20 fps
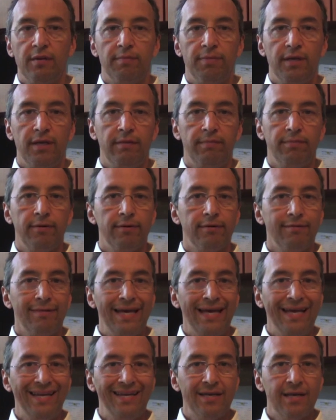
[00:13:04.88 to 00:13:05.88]
people
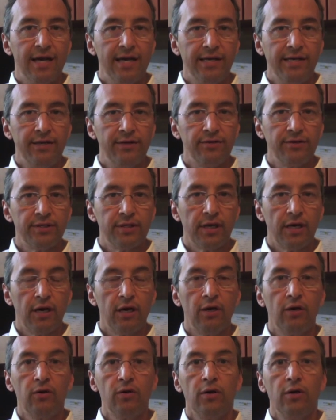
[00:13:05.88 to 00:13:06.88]
8-9 years
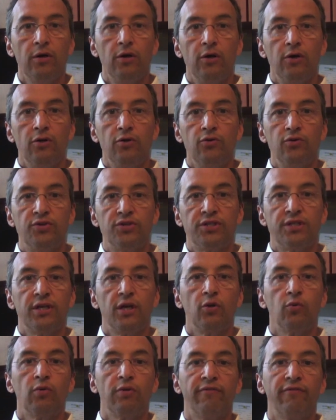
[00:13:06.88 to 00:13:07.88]
ago who
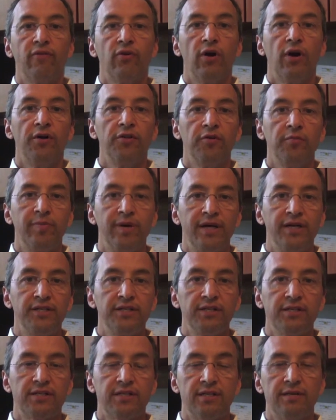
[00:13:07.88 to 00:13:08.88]
still refer other
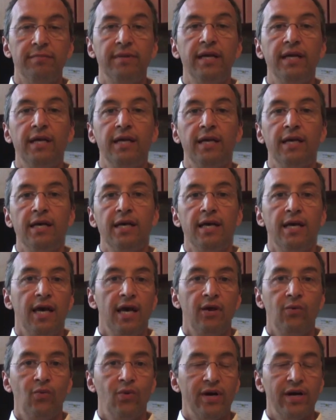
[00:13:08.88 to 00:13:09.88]
patients to me,
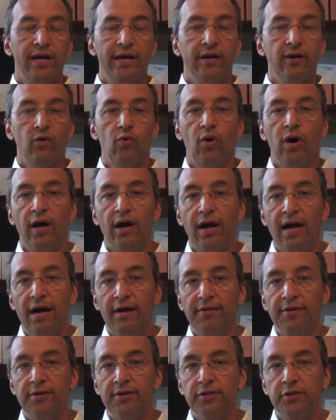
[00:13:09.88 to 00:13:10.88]
and when I inquire how
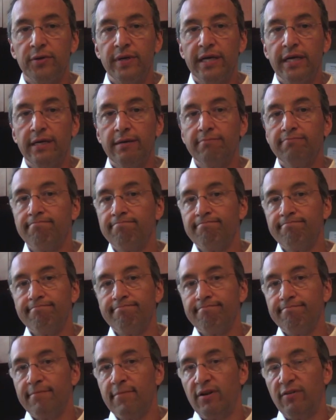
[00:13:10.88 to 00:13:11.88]
they're doing,
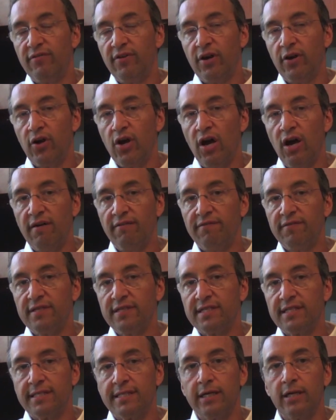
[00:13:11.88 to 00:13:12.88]
they're very often
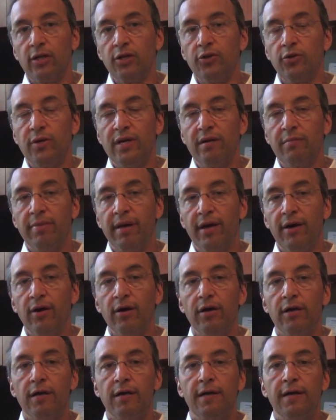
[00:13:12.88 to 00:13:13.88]
still doing
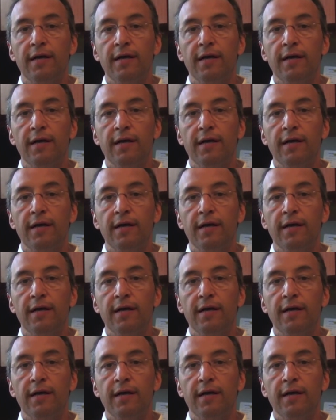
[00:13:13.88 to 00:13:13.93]
better.